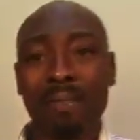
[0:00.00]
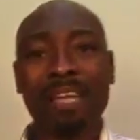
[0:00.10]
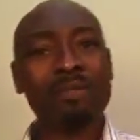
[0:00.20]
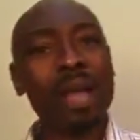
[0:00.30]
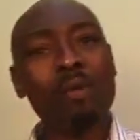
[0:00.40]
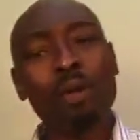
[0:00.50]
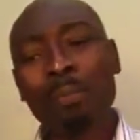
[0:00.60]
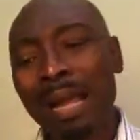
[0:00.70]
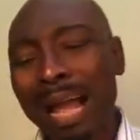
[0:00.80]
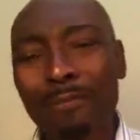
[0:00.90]
That's why I want
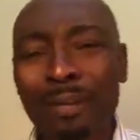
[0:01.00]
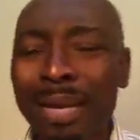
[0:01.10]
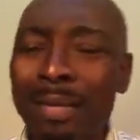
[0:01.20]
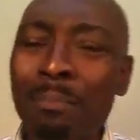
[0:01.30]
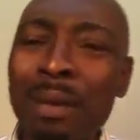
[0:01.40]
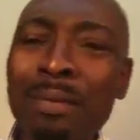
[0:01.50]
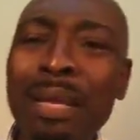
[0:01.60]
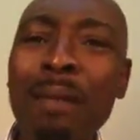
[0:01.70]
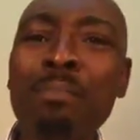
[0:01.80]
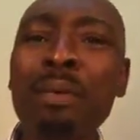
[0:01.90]
my African
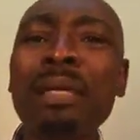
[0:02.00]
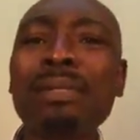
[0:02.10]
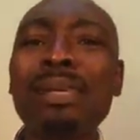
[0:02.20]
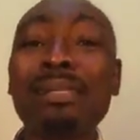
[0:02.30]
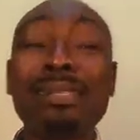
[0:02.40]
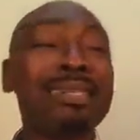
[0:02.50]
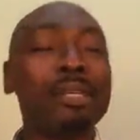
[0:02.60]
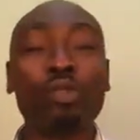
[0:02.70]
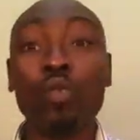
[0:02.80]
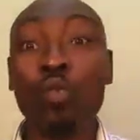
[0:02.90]
American brothers and
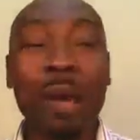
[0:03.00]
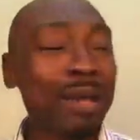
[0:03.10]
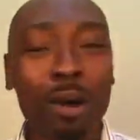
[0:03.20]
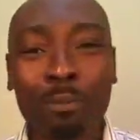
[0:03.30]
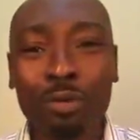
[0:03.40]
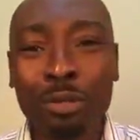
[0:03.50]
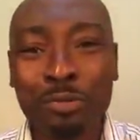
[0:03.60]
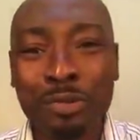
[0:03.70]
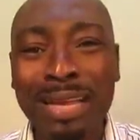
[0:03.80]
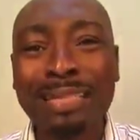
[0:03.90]
sisters to wake up to the
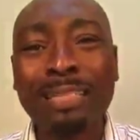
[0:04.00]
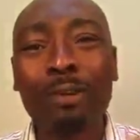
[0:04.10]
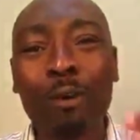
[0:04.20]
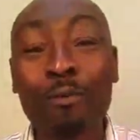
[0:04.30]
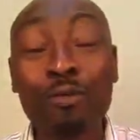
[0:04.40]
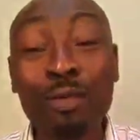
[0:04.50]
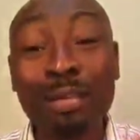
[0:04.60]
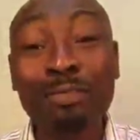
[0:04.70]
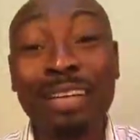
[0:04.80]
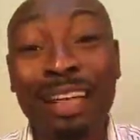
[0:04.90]
reality of who
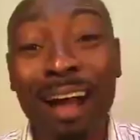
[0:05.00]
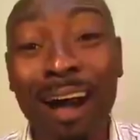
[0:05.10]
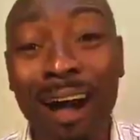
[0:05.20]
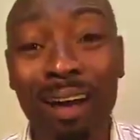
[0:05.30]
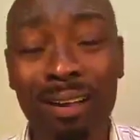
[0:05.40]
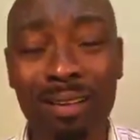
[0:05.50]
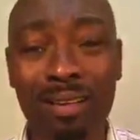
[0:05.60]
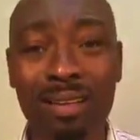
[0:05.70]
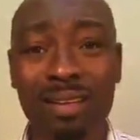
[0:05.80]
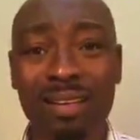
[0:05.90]
they really are.
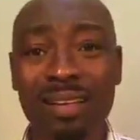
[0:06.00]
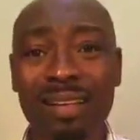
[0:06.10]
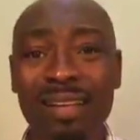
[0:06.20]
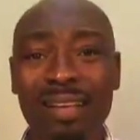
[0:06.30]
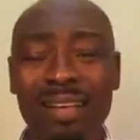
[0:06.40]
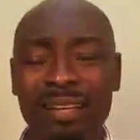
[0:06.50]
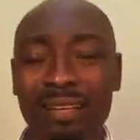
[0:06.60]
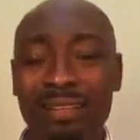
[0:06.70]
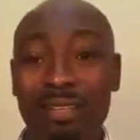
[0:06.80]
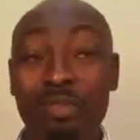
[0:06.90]

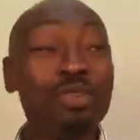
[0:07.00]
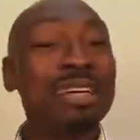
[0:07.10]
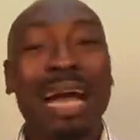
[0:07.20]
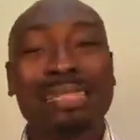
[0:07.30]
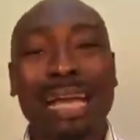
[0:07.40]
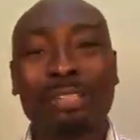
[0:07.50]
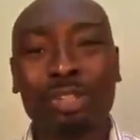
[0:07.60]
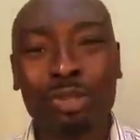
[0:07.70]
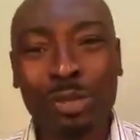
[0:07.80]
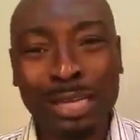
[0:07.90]
You guys are
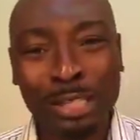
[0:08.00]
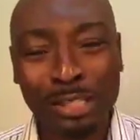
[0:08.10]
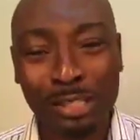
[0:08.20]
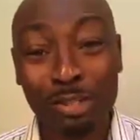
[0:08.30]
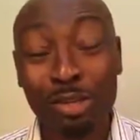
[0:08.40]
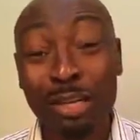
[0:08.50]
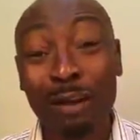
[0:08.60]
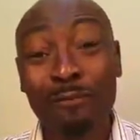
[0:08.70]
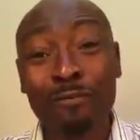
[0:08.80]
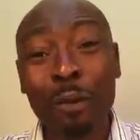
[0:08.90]
treasures. You
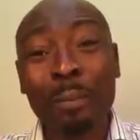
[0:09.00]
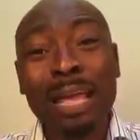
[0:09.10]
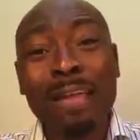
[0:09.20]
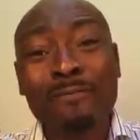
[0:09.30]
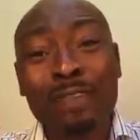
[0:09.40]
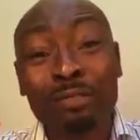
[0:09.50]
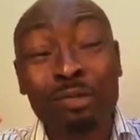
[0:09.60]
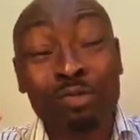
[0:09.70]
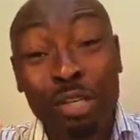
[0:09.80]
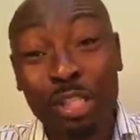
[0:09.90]
come from a
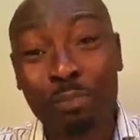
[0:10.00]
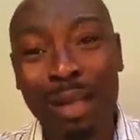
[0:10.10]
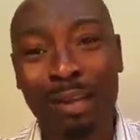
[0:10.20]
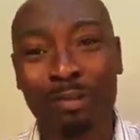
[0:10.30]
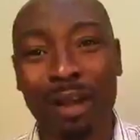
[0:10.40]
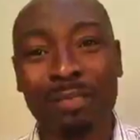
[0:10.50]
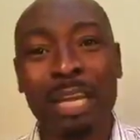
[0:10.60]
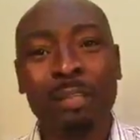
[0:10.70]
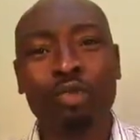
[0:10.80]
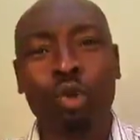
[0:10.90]
very rich background.
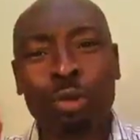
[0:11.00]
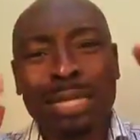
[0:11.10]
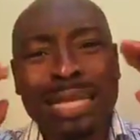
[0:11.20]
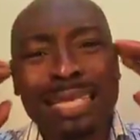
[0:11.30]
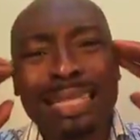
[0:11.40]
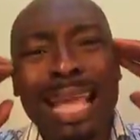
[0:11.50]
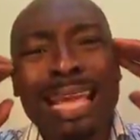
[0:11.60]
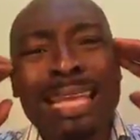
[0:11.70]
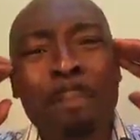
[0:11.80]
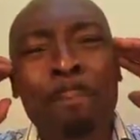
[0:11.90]
Don't let
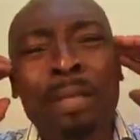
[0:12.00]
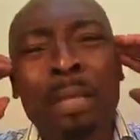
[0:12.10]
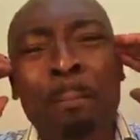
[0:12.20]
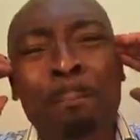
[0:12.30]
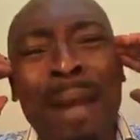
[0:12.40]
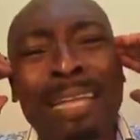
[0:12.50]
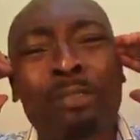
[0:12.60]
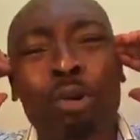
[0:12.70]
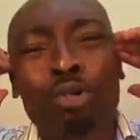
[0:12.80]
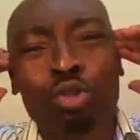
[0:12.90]
anybody
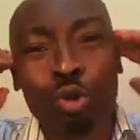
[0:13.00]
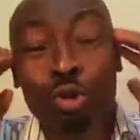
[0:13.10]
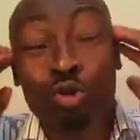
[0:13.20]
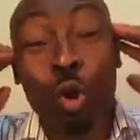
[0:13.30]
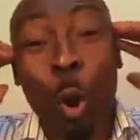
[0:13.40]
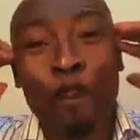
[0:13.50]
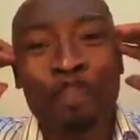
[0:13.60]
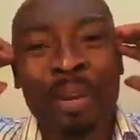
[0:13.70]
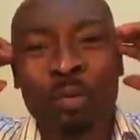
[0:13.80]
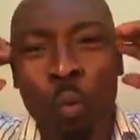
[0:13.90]
mind control you or
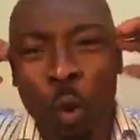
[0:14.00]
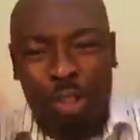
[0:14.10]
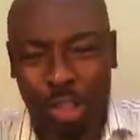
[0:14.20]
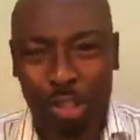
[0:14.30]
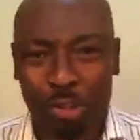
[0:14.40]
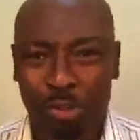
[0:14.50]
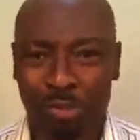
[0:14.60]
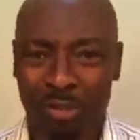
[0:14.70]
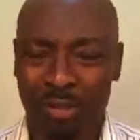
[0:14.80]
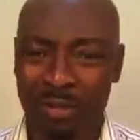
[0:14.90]
brainwash you.